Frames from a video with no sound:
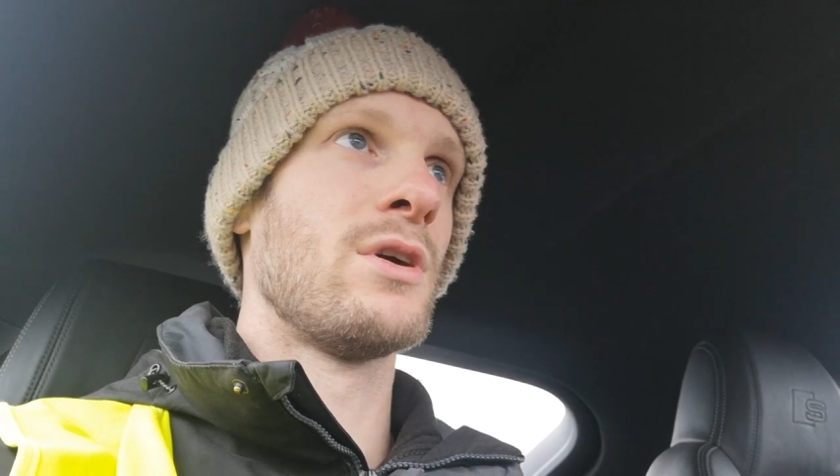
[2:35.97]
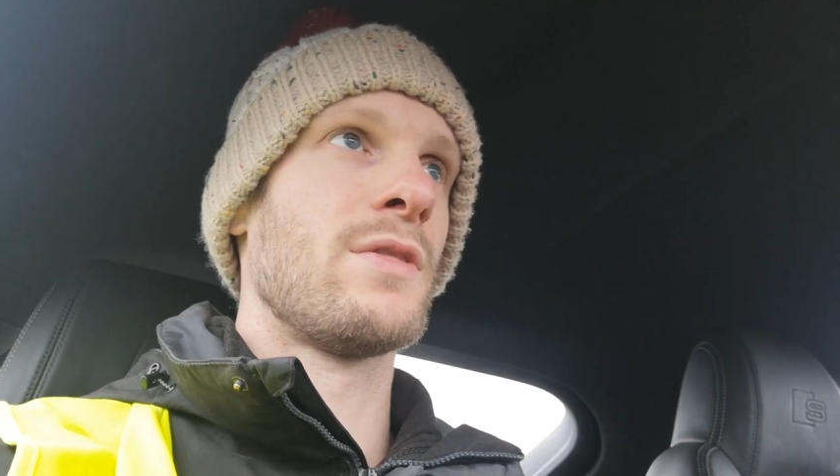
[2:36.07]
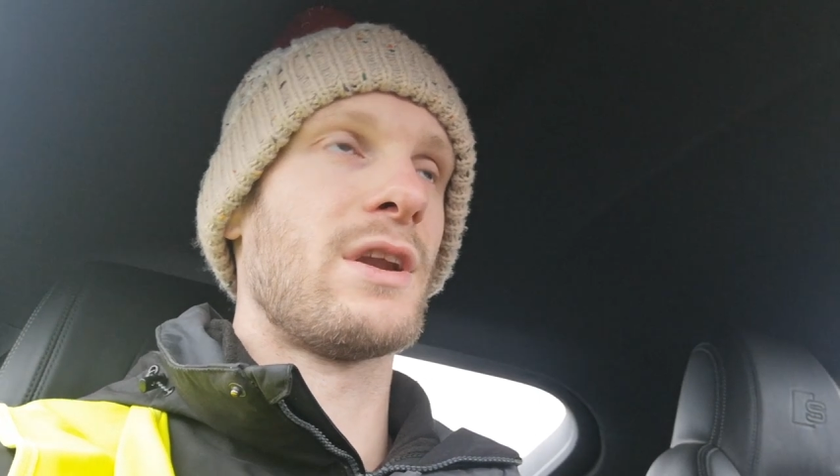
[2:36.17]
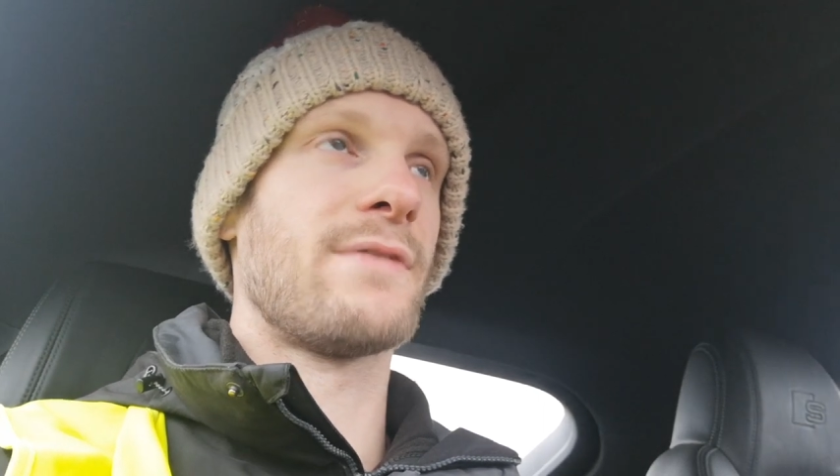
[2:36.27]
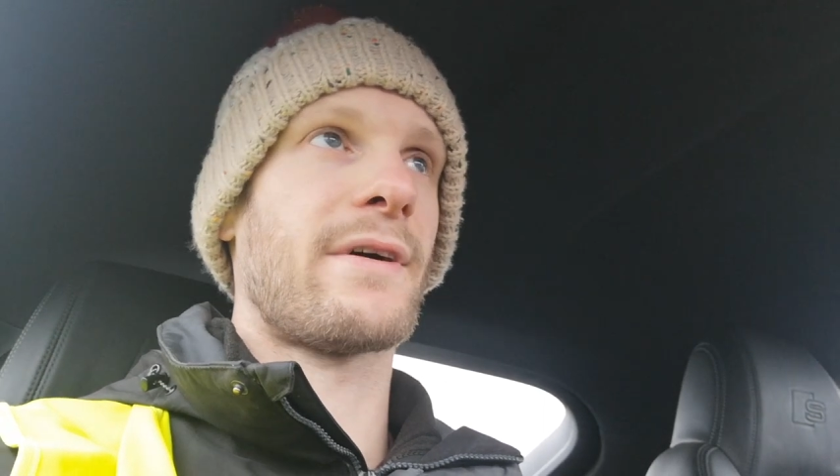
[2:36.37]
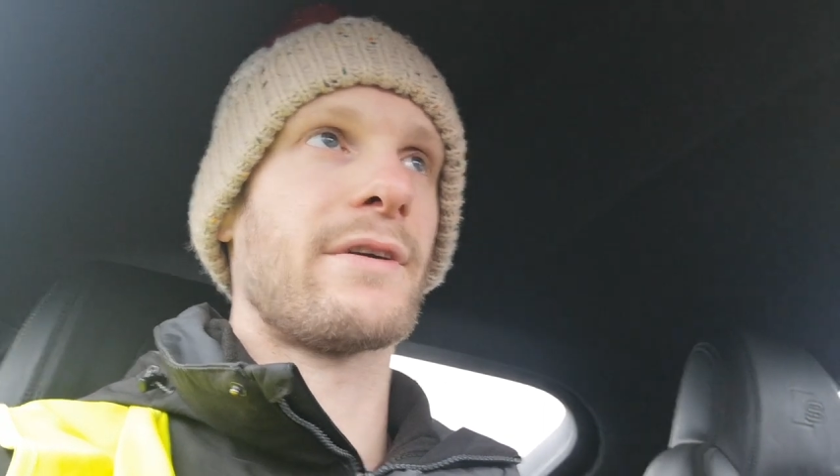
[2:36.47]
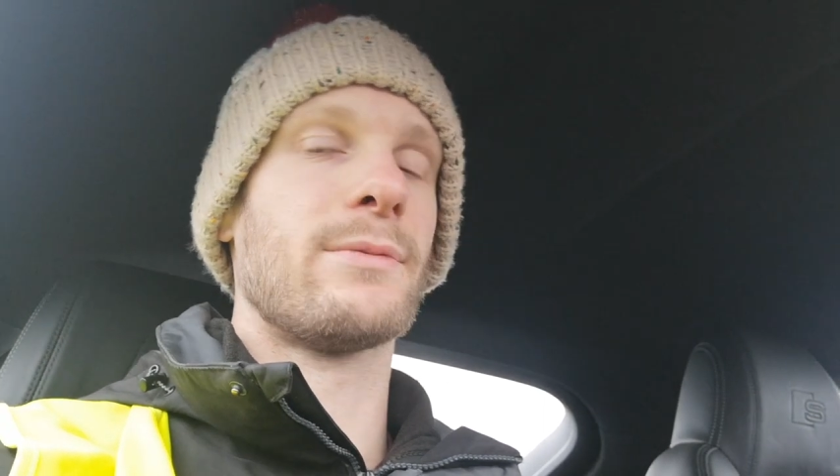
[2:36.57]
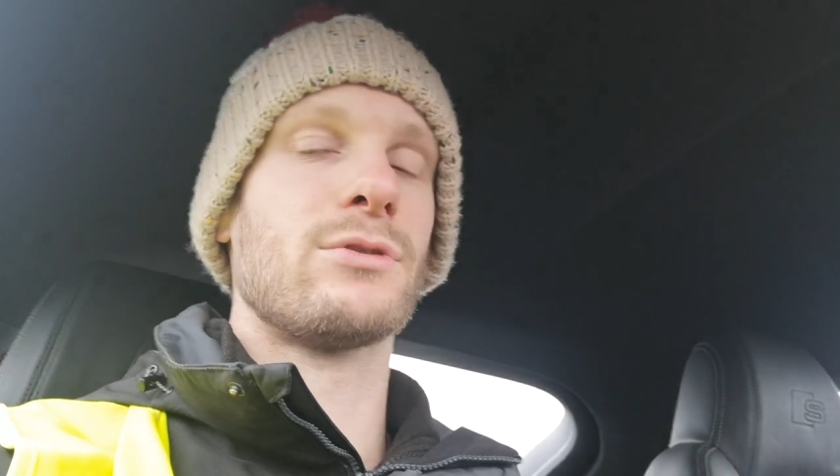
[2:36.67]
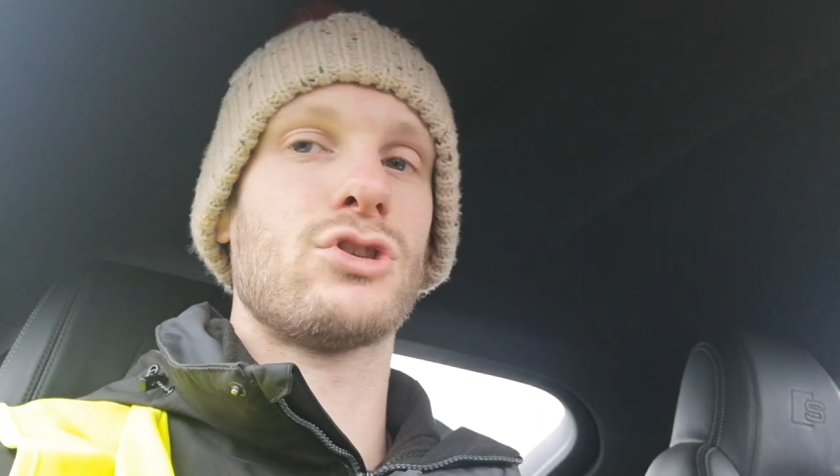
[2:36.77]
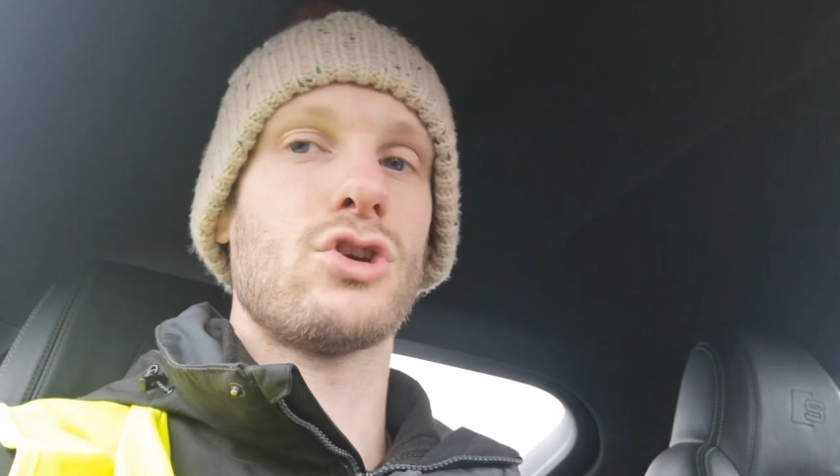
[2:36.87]
Then I found out it
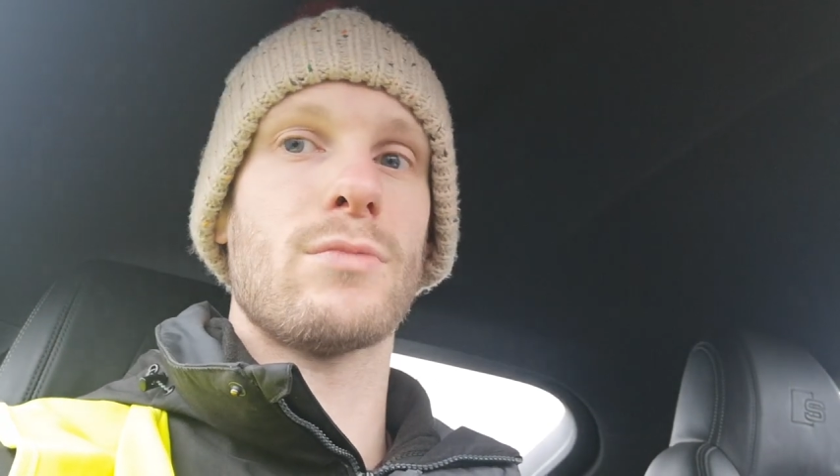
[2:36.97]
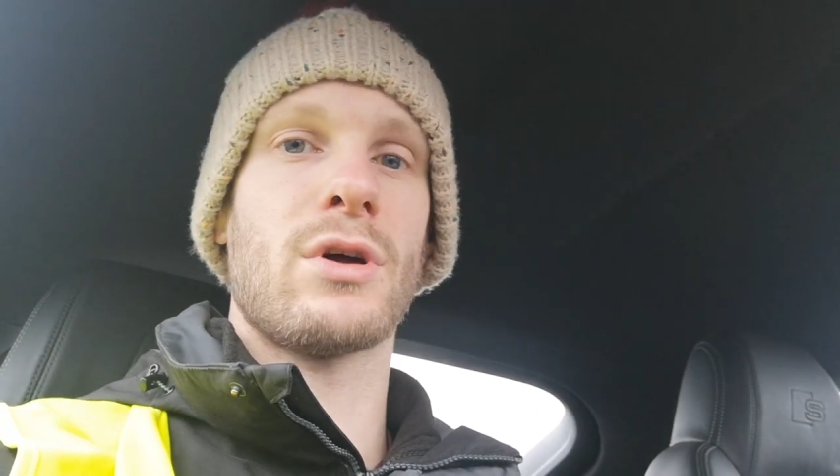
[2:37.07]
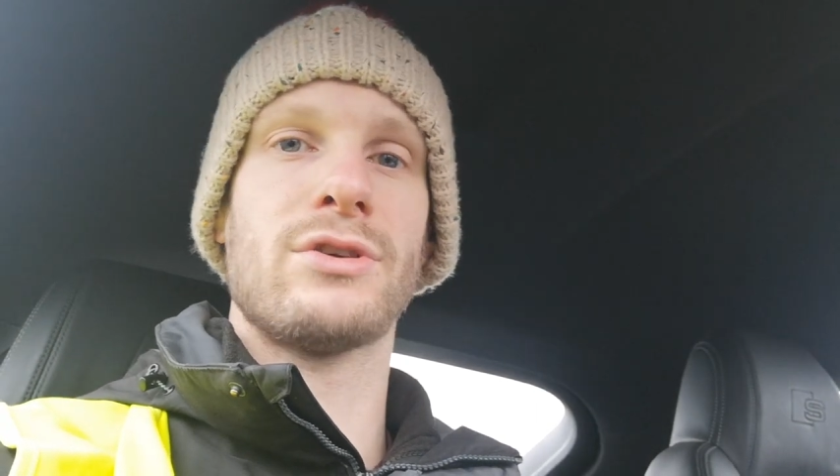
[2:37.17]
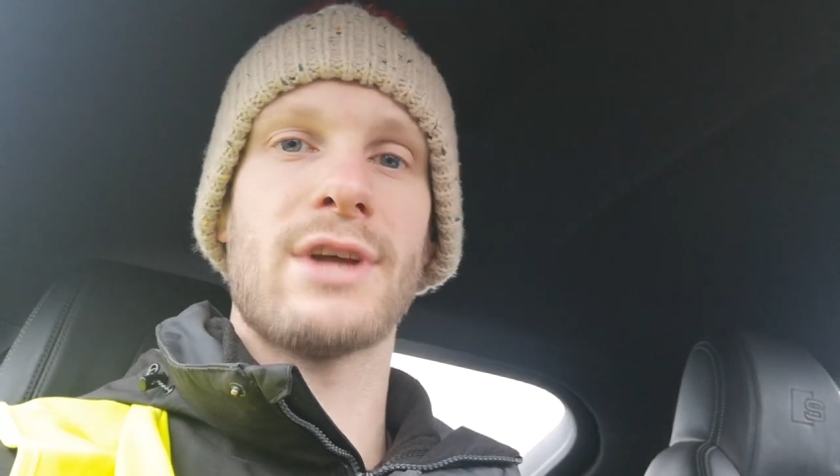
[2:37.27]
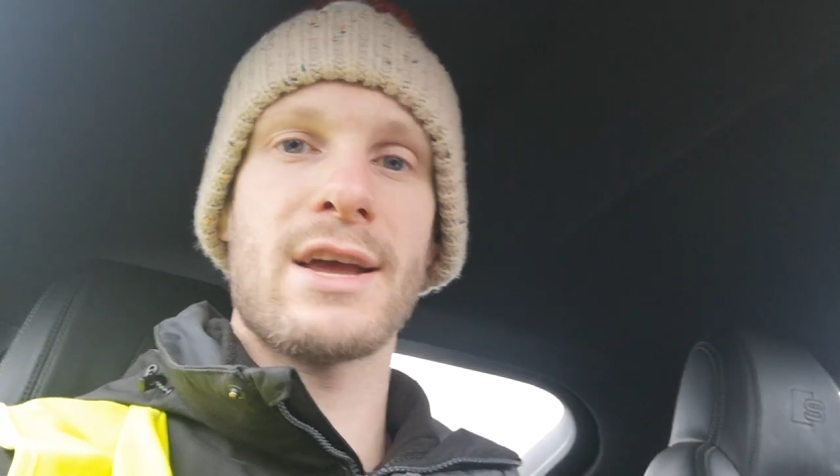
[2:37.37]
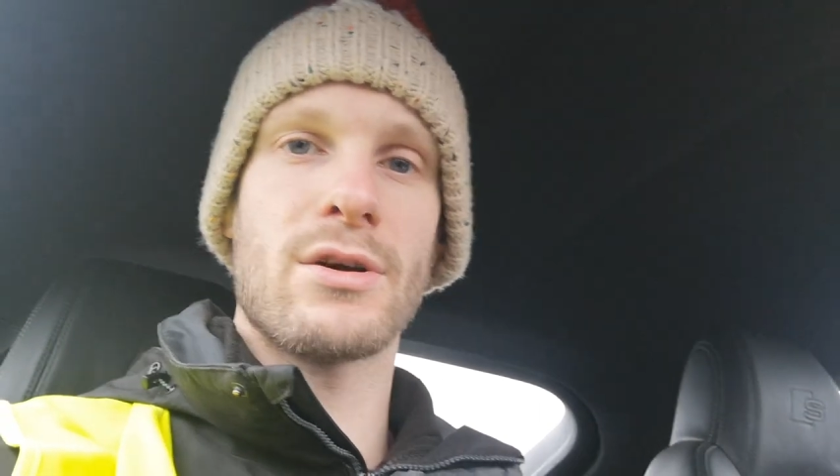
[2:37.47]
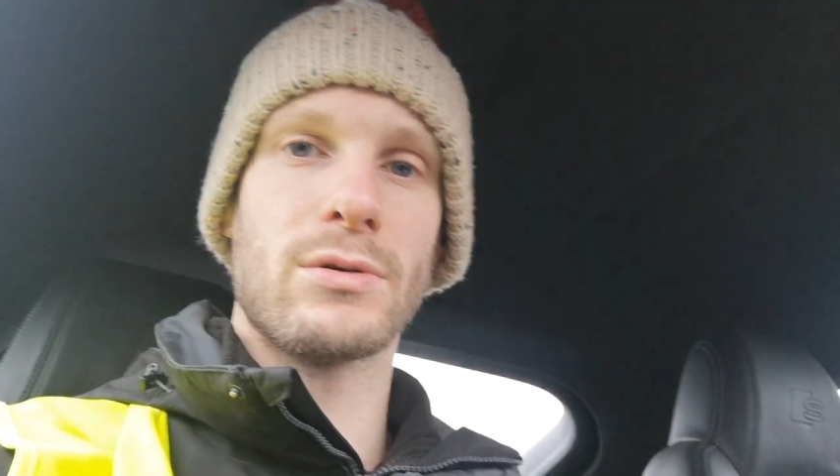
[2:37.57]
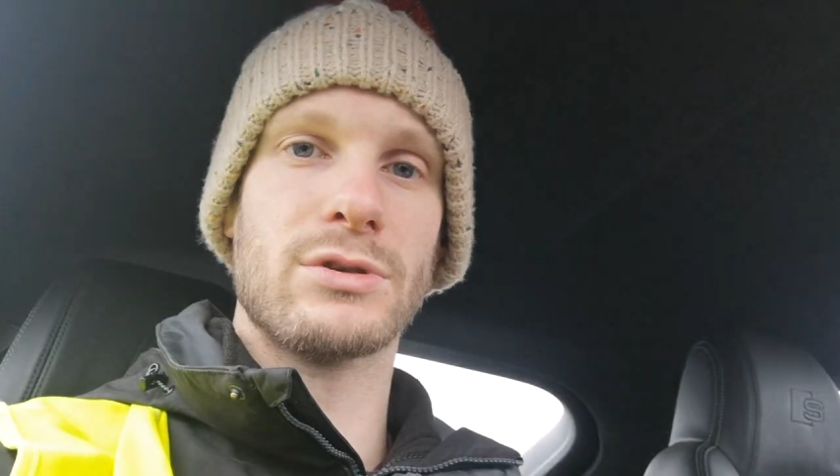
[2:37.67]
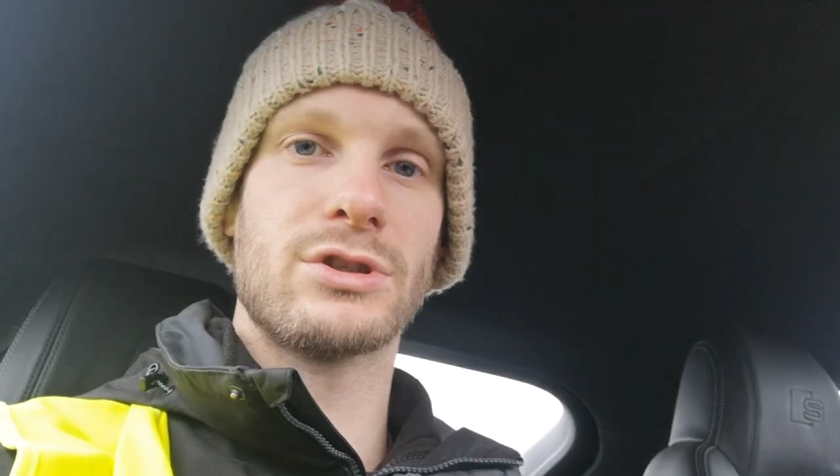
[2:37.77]
was two Mondeos,